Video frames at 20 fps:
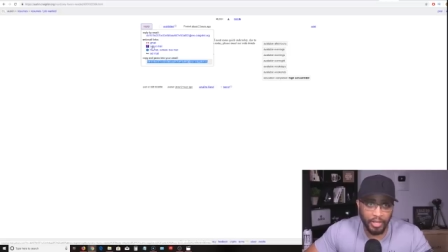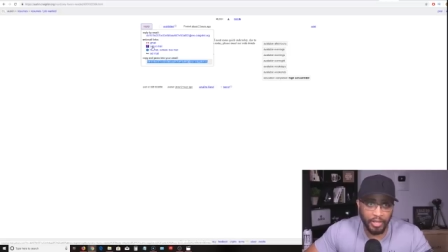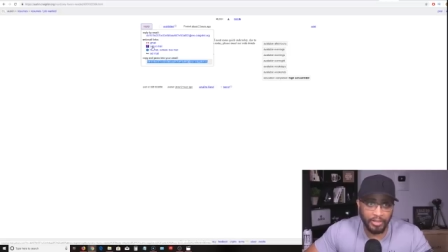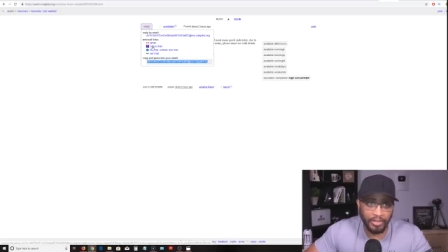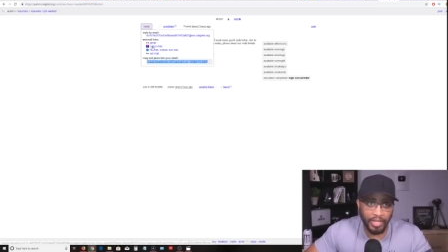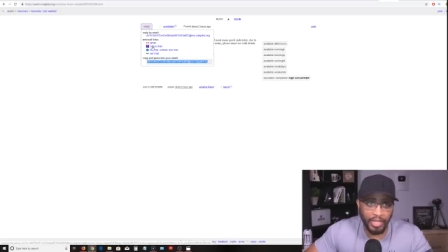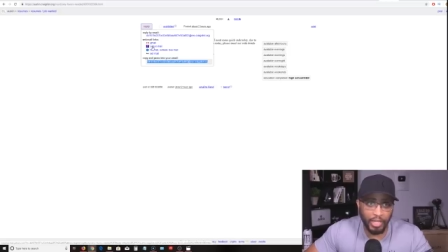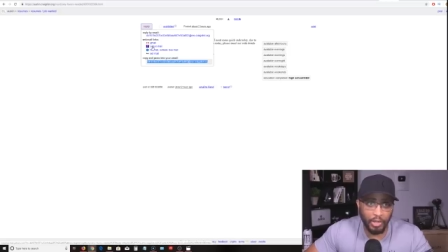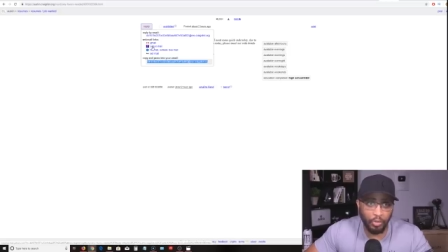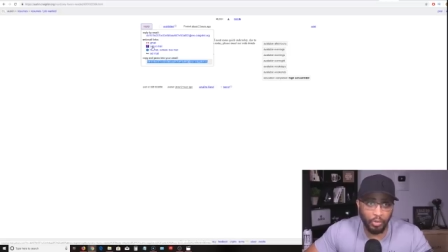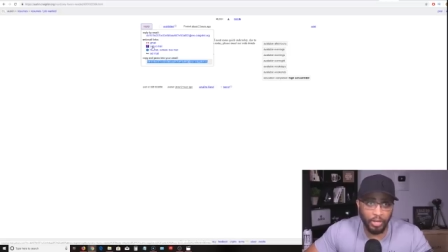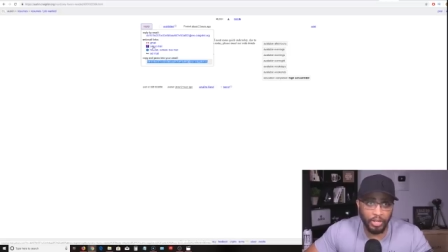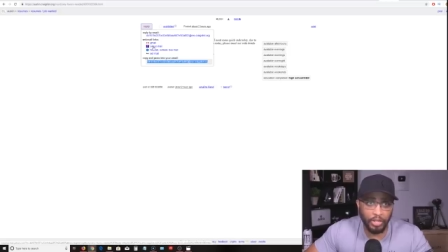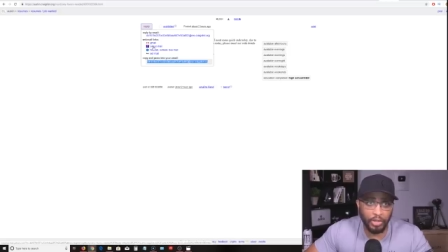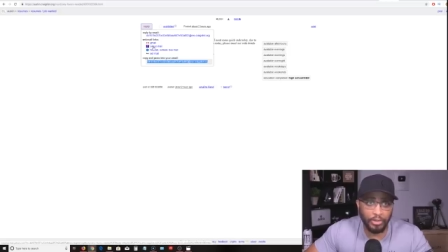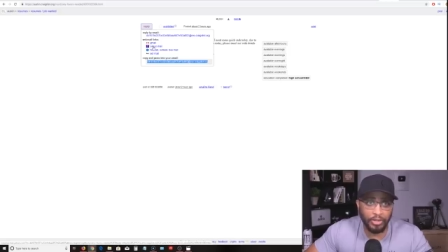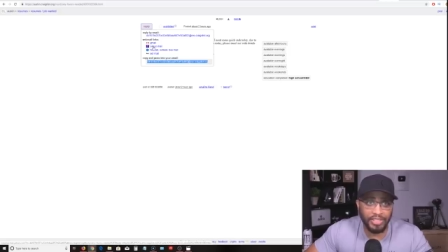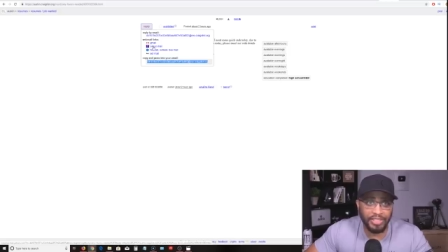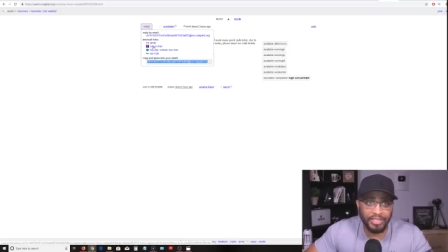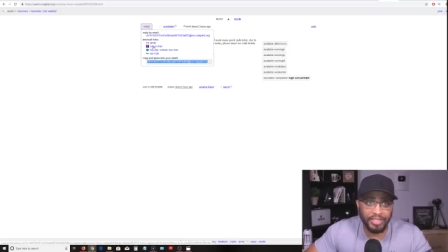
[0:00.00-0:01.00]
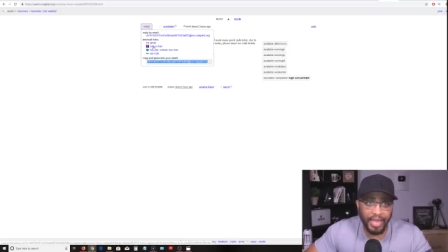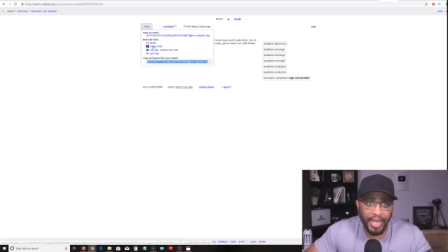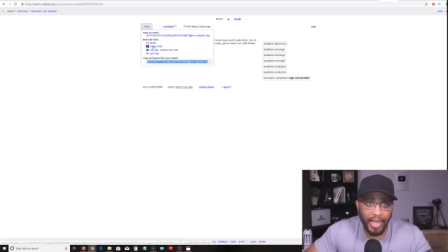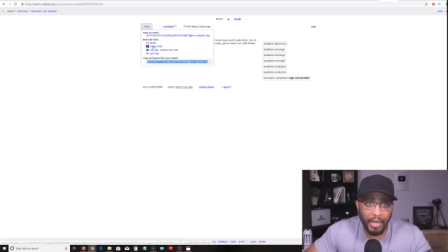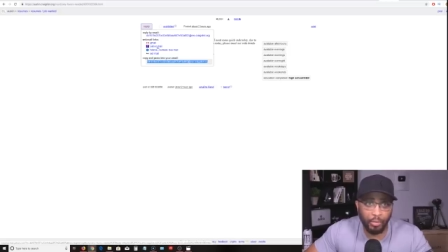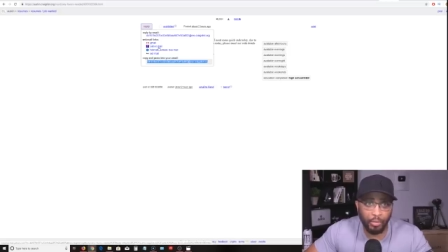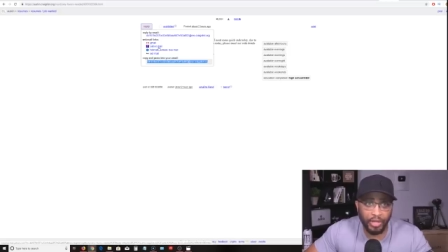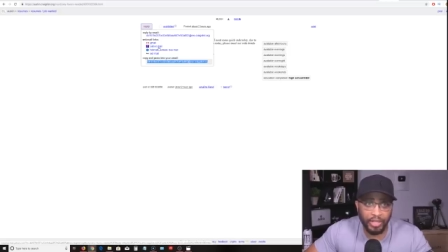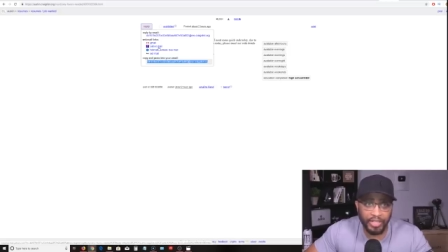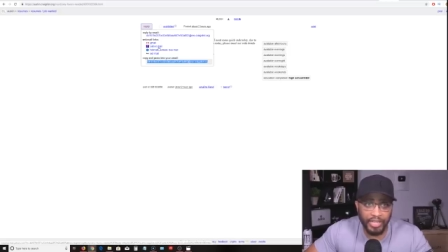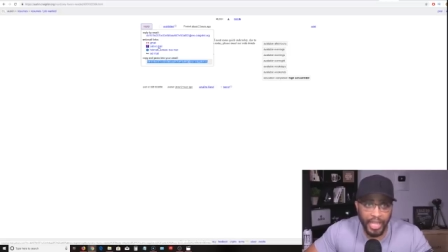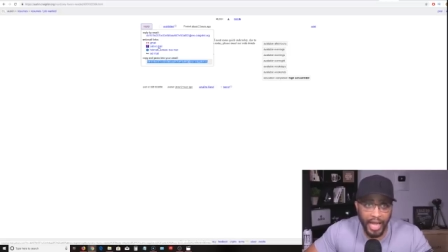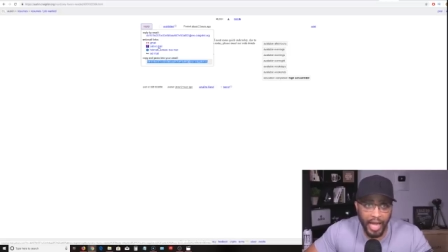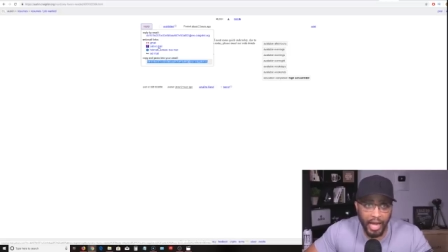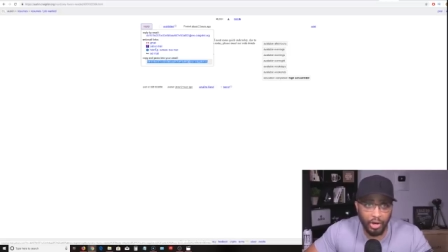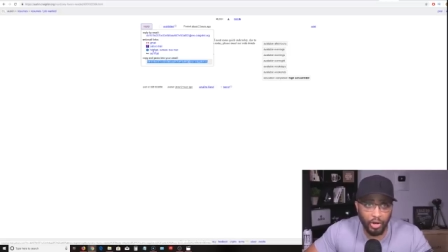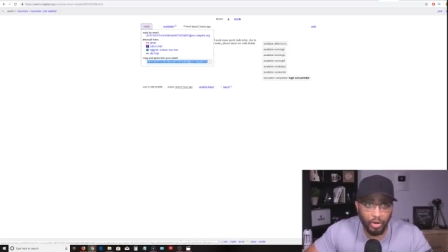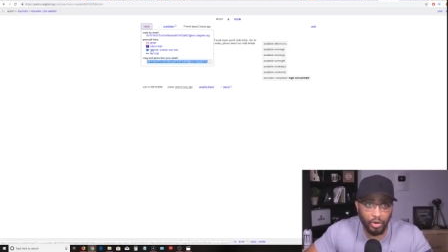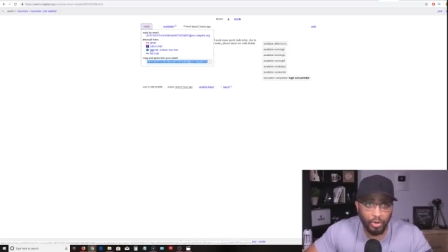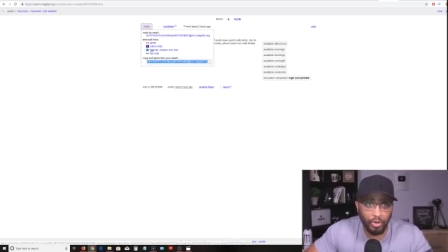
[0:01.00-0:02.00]
Then you want to do the same with
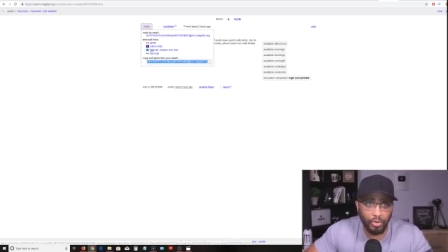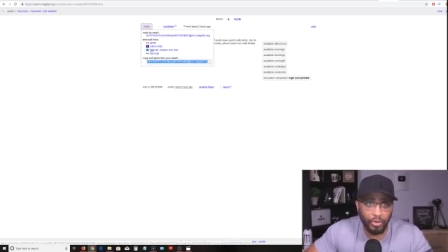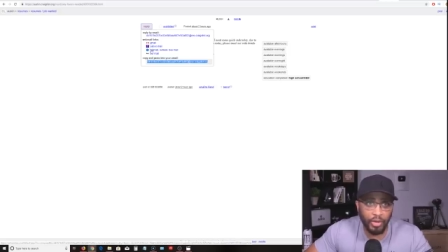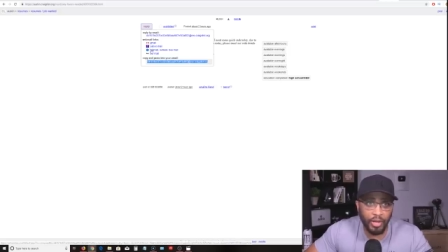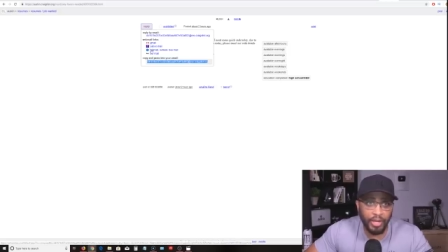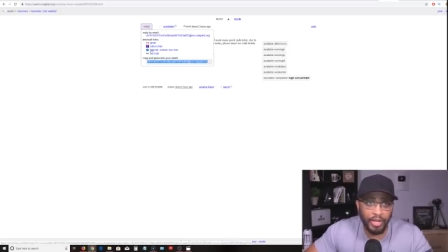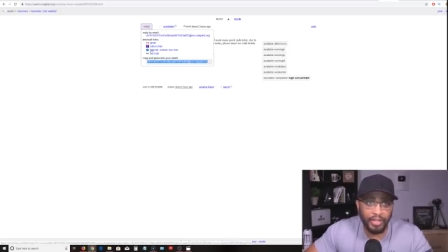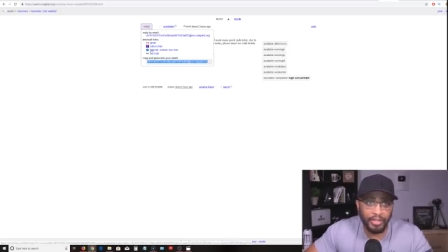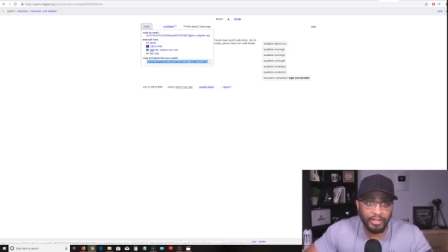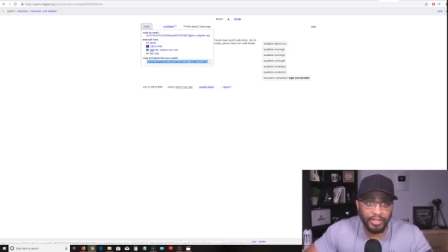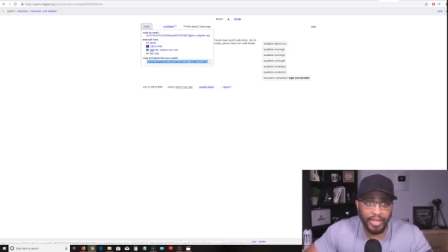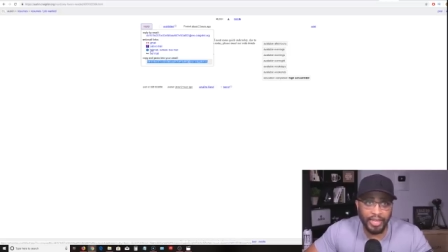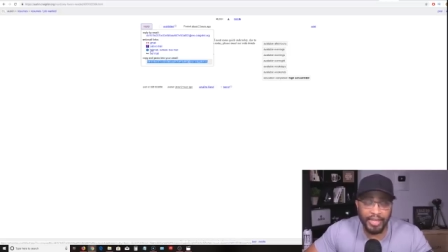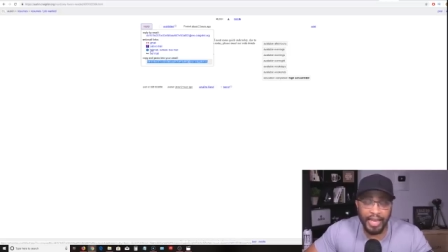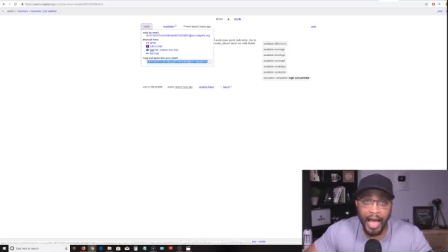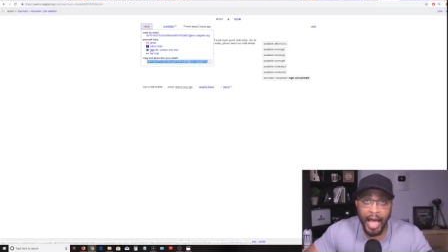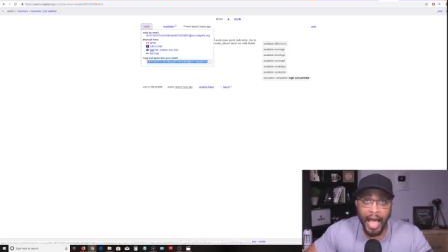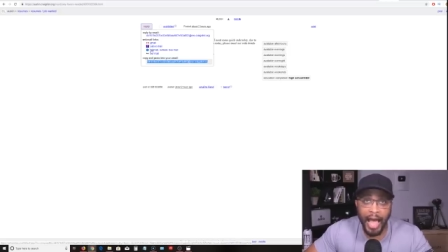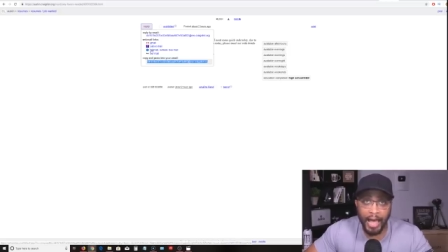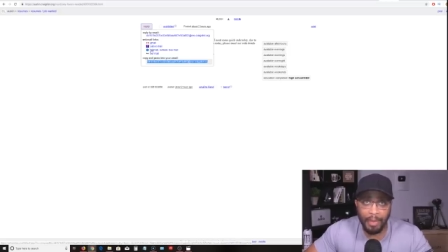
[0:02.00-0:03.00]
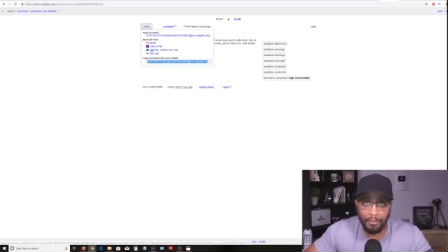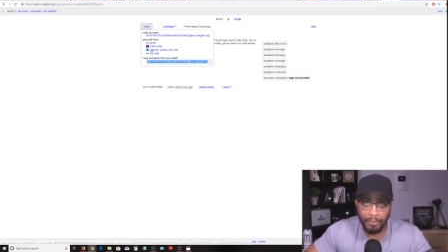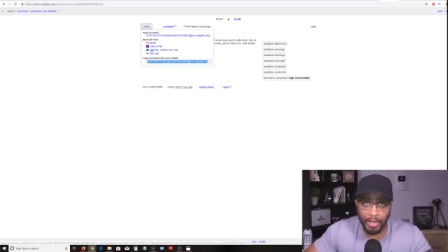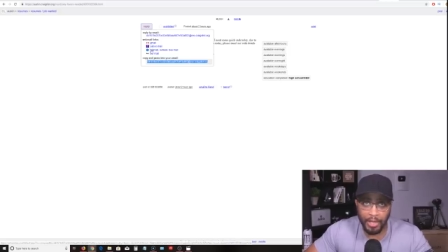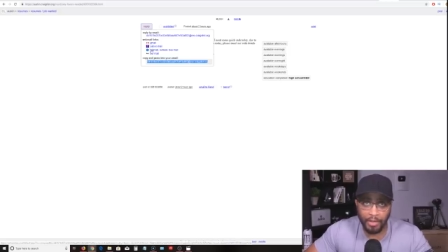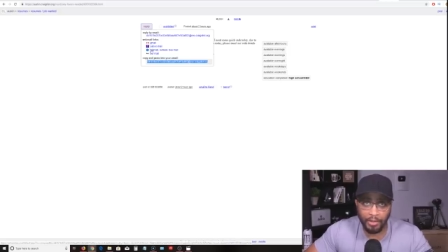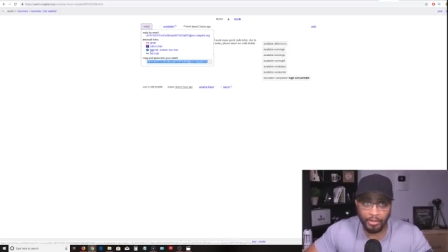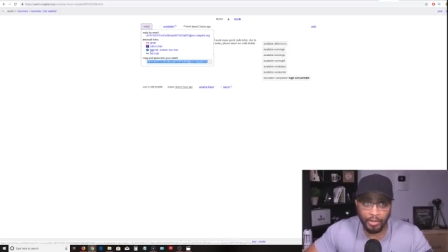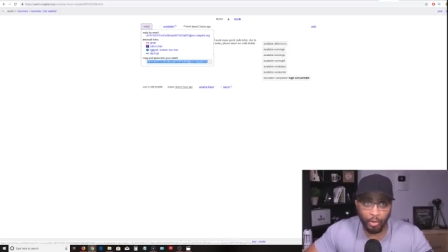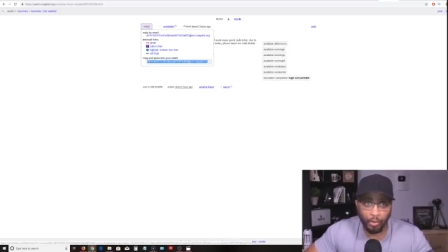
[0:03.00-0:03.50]
Yahoo, then Hotmail.